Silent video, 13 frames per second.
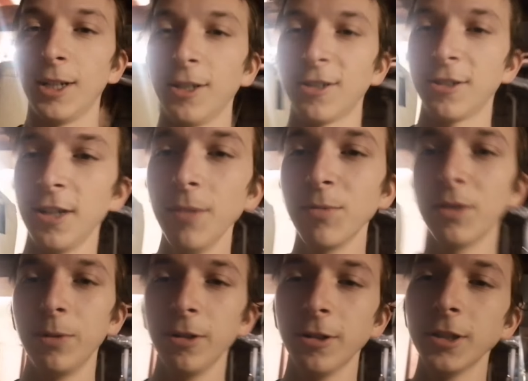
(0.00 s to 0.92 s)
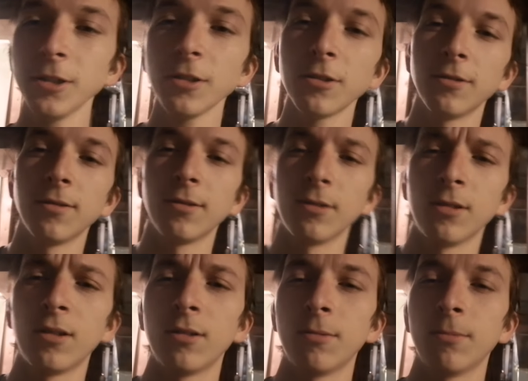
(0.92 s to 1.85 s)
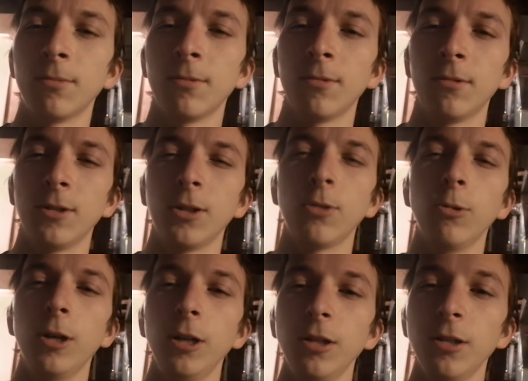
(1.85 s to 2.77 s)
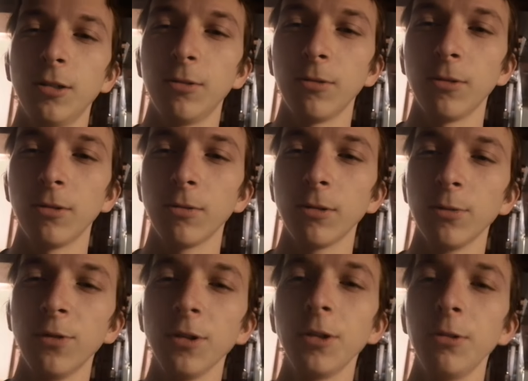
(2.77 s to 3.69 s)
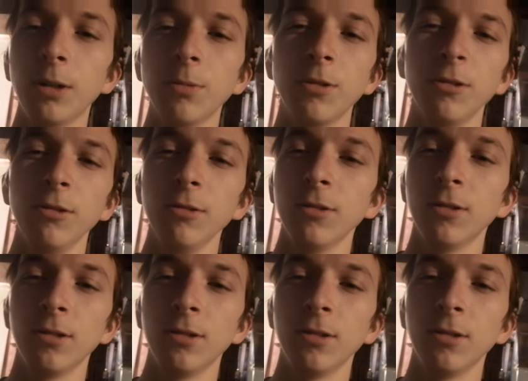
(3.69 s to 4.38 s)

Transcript: Same, to be honest. Wait, what the fuck are you up to?